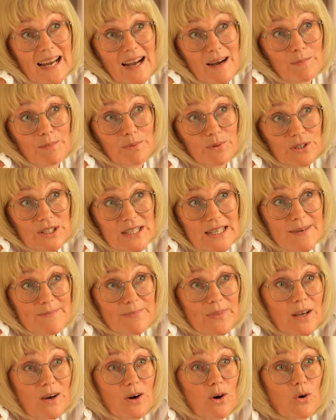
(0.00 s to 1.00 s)
amputee
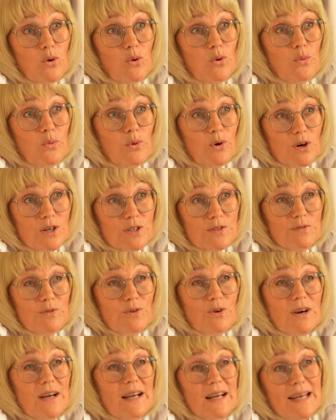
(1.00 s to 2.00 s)
who worked
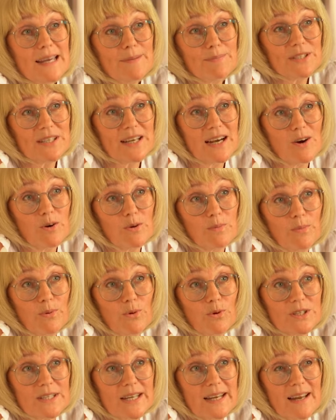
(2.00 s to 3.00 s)
for Cape Town
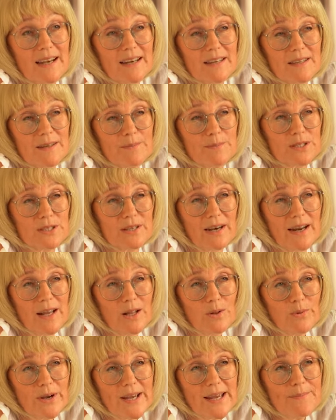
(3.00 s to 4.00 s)
Port Elizabeth
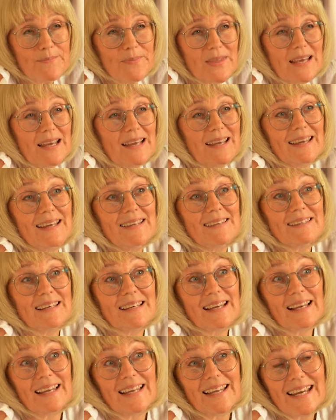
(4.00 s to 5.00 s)
Railway in the
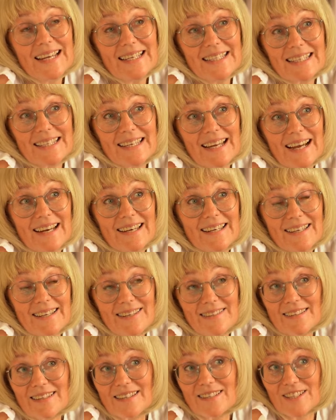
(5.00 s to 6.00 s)
late
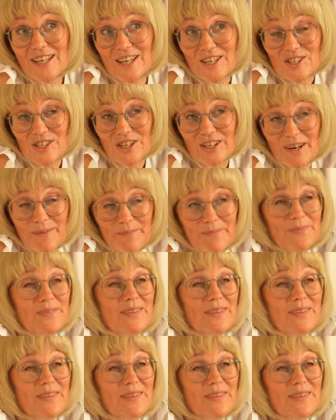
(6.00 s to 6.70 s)
19th century.